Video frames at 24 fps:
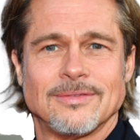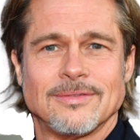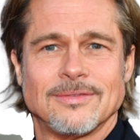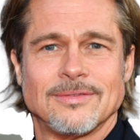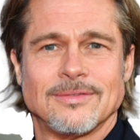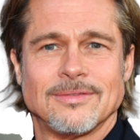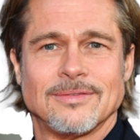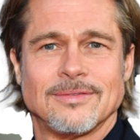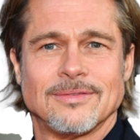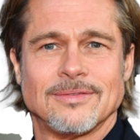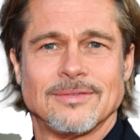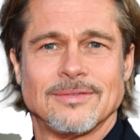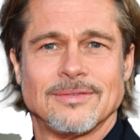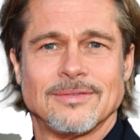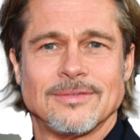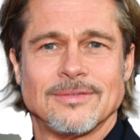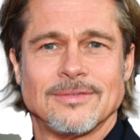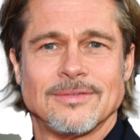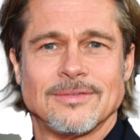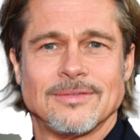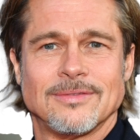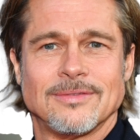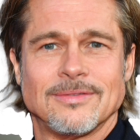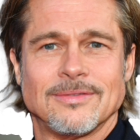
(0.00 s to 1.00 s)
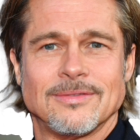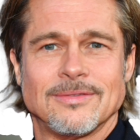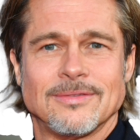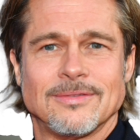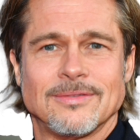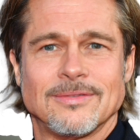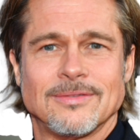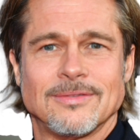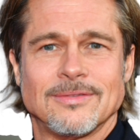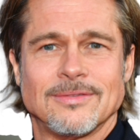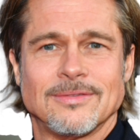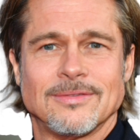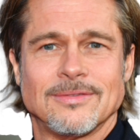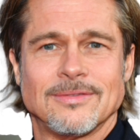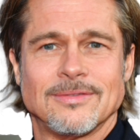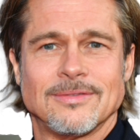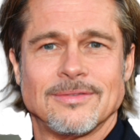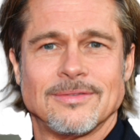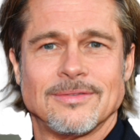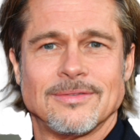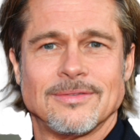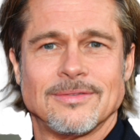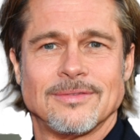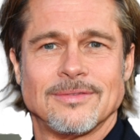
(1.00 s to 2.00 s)

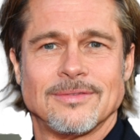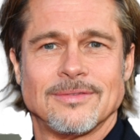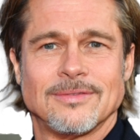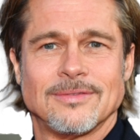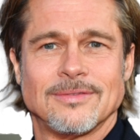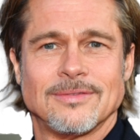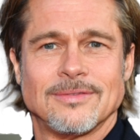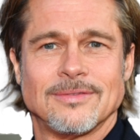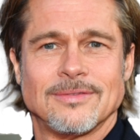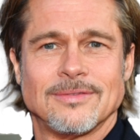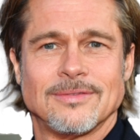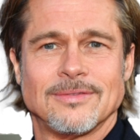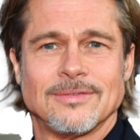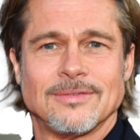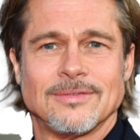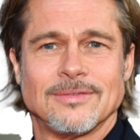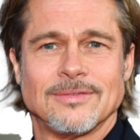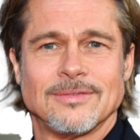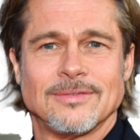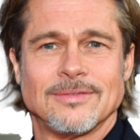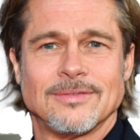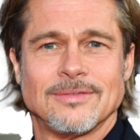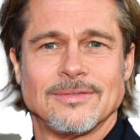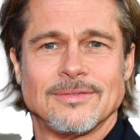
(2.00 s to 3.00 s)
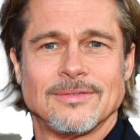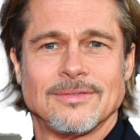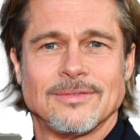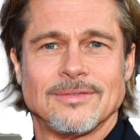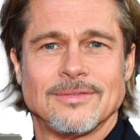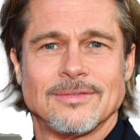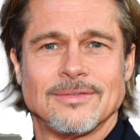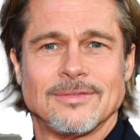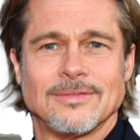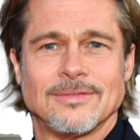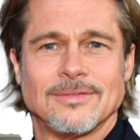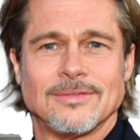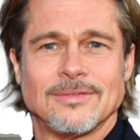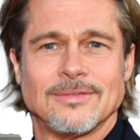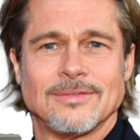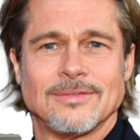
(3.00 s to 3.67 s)
This person isn't speaking.